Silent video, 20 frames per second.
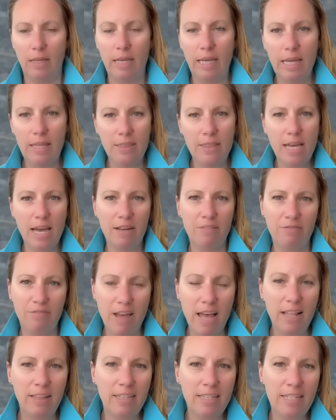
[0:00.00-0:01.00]
in that
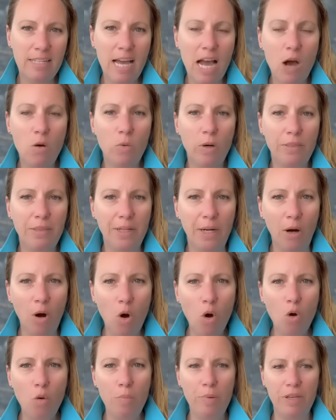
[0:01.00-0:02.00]
valley now what they're
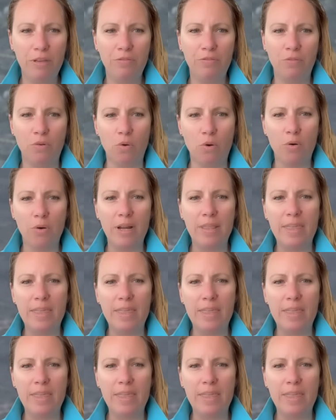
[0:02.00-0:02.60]
hoping for.